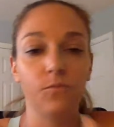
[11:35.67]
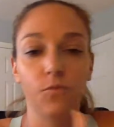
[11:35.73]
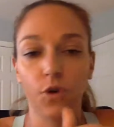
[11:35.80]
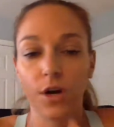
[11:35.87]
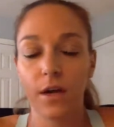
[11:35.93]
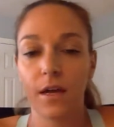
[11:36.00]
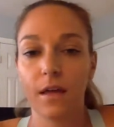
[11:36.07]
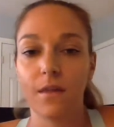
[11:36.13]

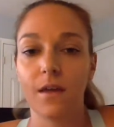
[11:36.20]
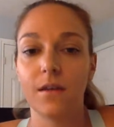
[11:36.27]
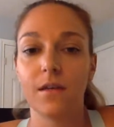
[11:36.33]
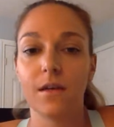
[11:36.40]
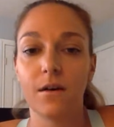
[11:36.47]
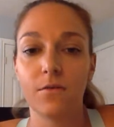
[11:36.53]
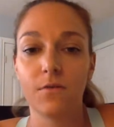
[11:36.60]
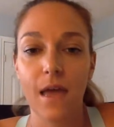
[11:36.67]
Work on getting that
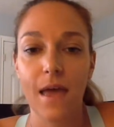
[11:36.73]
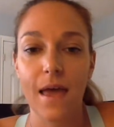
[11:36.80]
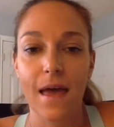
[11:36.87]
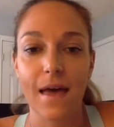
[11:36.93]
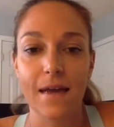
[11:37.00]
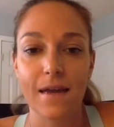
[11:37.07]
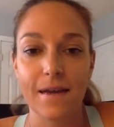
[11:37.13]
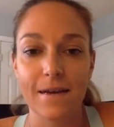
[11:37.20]
down
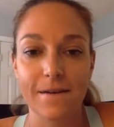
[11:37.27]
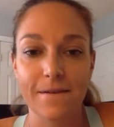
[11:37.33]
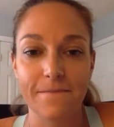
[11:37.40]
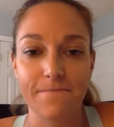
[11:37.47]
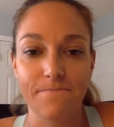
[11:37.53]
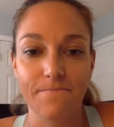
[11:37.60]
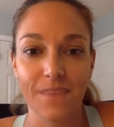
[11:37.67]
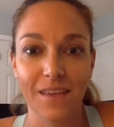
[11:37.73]

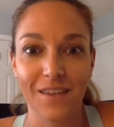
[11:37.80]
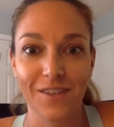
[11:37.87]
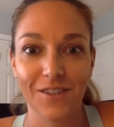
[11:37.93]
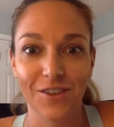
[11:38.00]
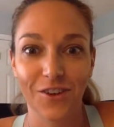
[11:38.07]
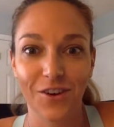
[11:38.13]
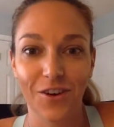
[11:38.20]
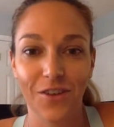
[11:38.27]
and get
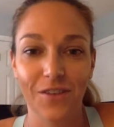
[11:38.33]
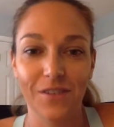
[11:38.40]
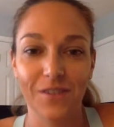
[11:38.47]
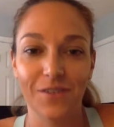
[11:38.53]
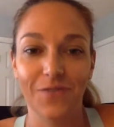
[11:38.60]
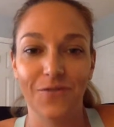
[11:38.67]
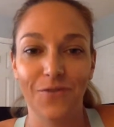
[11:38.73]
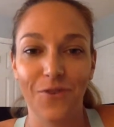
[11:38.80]
started on this
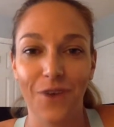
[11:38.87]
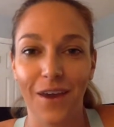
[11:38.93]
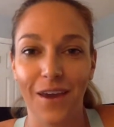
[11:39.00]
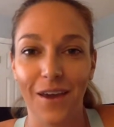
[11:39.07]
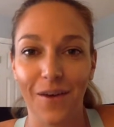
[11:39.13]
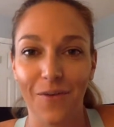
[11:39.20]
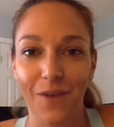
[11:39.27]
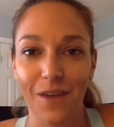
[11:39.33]
Live 4. I
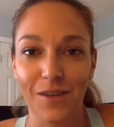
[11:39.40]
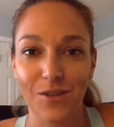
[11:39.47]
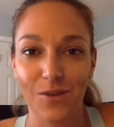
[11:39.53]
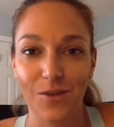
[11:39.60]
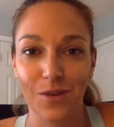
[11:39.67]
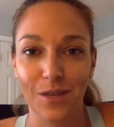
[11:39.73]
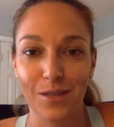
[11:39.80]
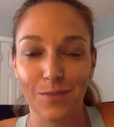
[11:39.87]
can't wait to
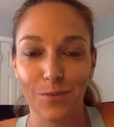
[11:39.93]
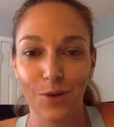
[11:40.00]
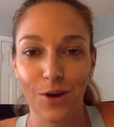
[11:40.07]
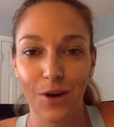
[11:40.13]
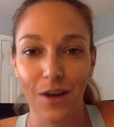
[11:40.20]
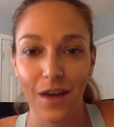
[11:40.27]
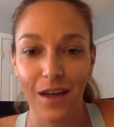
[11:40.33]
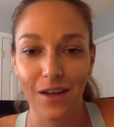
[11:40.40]
explore
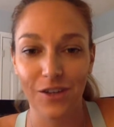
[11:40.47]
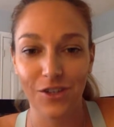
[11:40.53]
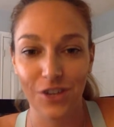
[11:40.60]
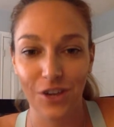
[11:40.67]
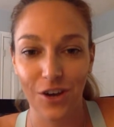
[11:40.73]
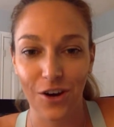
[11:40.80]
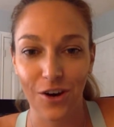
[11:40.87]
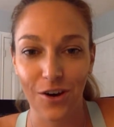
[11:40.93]
it and
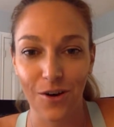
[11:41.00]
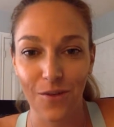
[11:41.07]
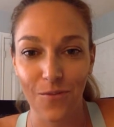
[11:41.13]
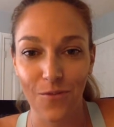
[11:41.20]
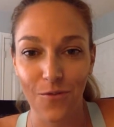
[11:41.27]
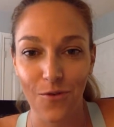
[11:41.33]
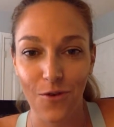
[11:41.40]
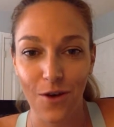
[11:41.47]
share
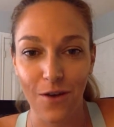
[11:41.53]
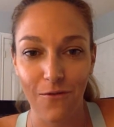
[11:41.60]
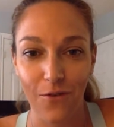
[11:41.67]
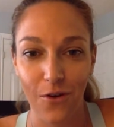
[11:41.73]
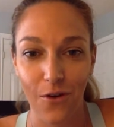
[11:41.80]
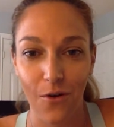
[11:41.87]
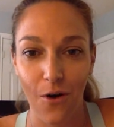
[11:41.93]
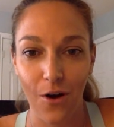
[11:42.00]
more
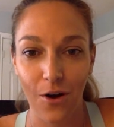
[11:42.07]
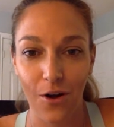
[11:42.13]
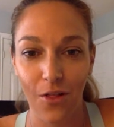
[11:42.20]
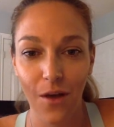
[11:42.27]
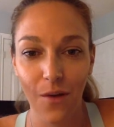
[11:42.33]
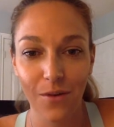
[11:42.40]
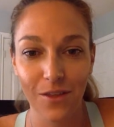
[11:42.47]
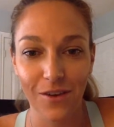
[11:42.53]
info on all
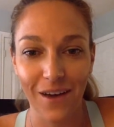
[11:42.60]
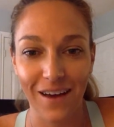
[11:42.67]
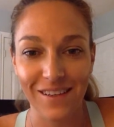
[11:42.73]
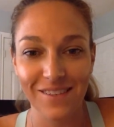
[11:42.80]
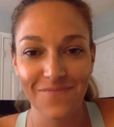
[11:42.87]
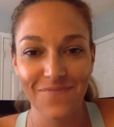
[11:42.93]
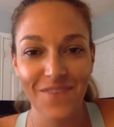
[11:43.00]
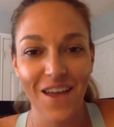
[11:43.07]
that with you
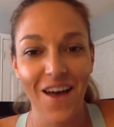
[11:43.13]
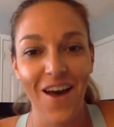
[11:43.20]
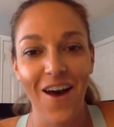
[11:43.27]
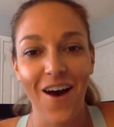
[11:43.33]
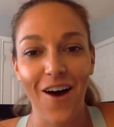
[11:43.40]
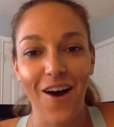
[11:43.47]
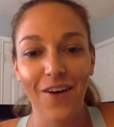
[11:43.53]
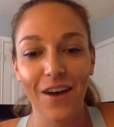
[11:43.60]
guys.
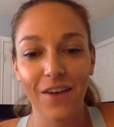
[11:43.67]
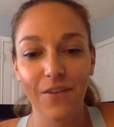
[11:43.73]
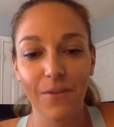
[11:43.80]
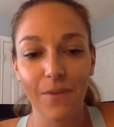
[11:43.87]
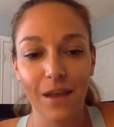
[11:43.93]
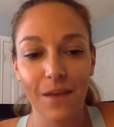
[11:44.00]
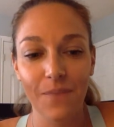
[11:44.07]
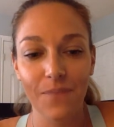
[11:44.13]
All right,
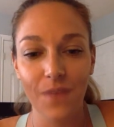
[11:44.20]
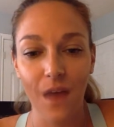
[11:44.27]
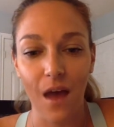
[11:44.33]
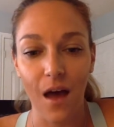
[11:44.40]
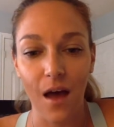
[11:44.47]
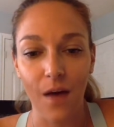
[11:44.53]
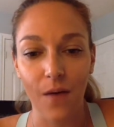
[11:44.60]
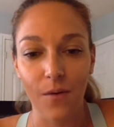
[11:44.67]
everybody.
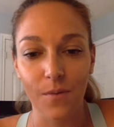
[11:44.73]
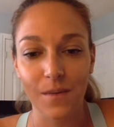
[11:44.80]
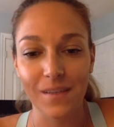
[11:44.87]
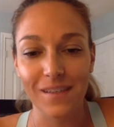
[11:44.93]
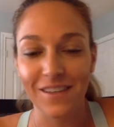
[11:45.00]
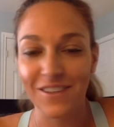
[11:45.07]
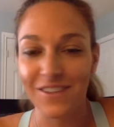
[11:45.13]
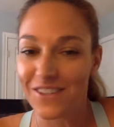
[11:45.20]
I will be
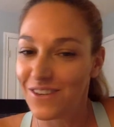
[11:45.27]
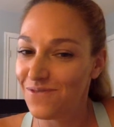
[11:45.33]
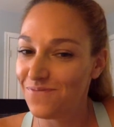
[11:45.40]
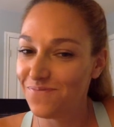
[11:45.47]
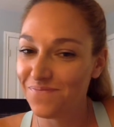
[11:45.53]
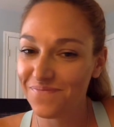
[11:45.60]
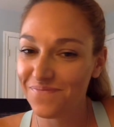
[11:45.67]
seeing you soon.